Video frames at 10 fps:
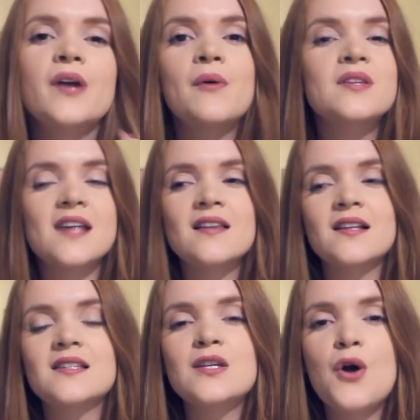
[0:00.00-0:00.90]
But I would say
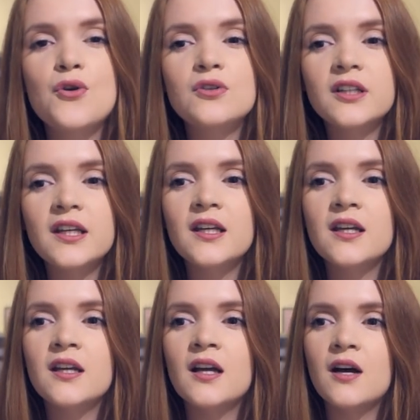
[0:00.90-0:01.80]
that's the
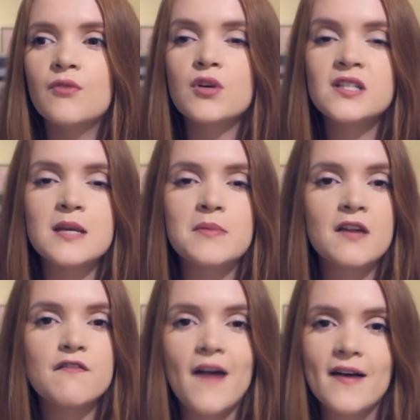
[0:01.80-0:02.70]
only
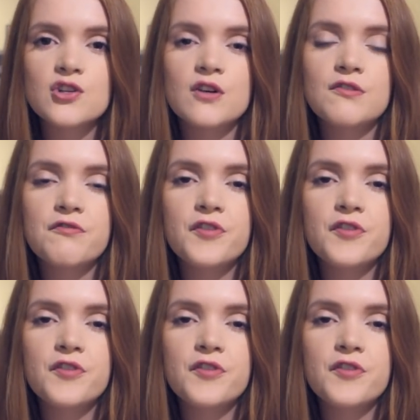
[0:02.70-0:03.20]
redeeming factor of the